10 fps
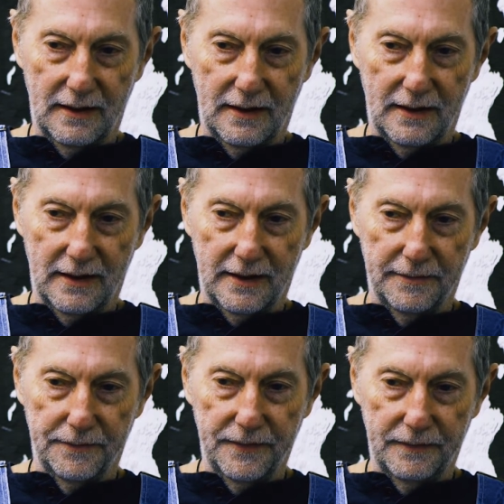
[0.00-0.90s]

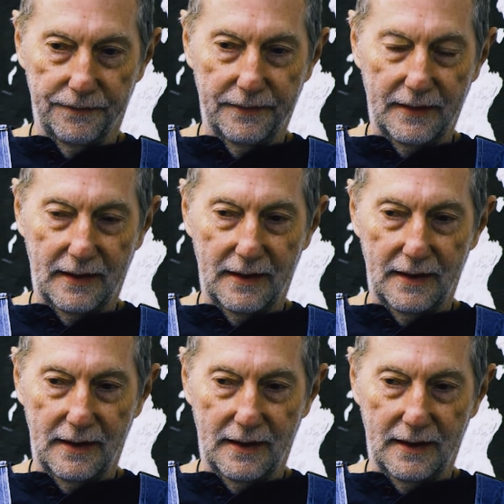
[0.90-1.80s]
And
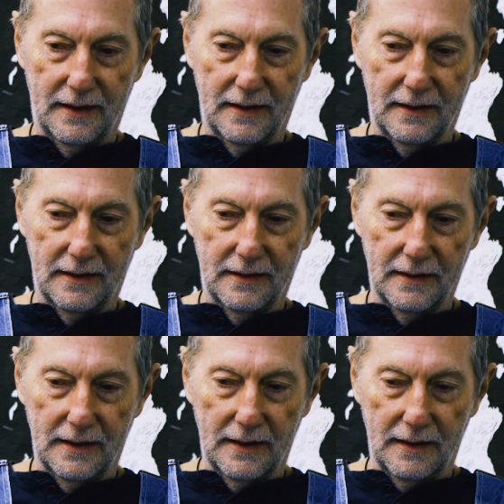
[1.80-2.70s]

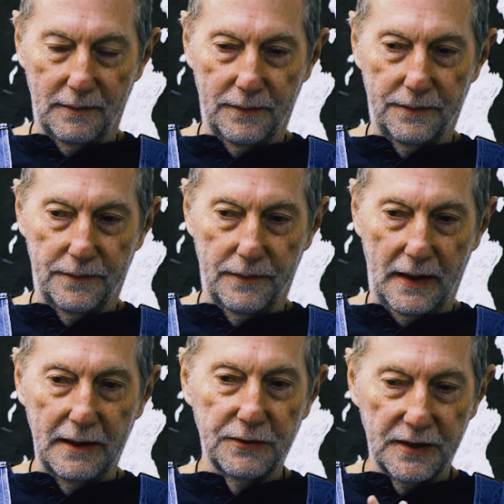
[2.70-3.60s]

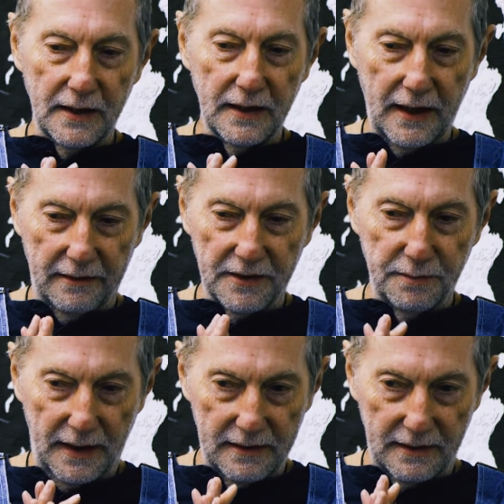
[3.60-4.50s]
he was certainly
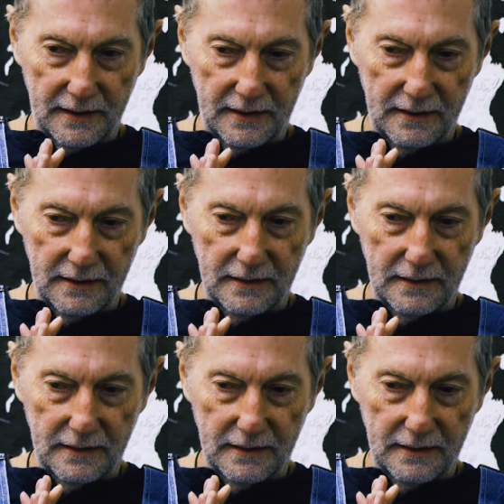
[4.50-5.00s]
charismatic.